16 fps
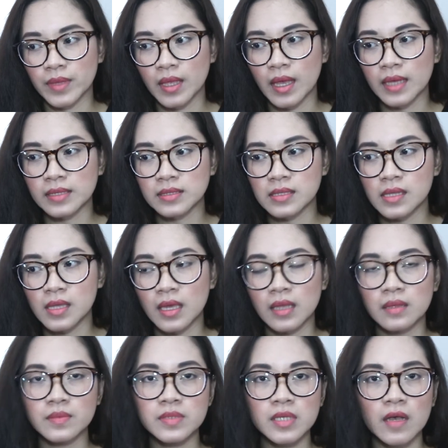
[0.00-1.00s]
as they
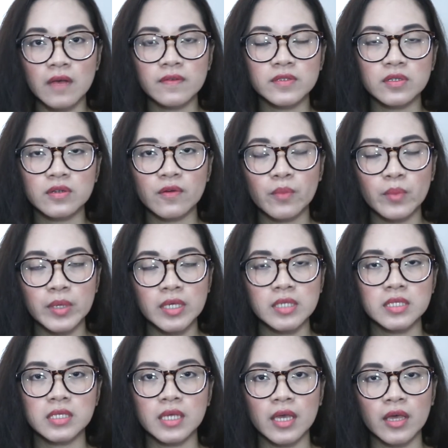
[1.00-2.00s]
themselves sort of
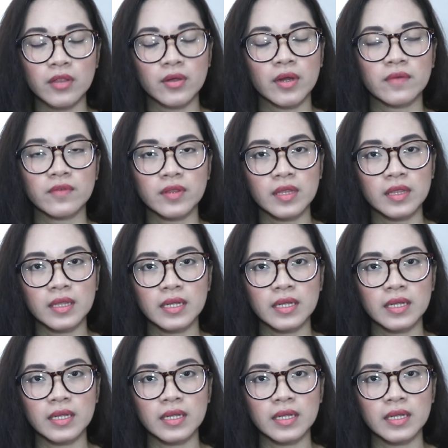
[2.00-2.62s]
piece together everything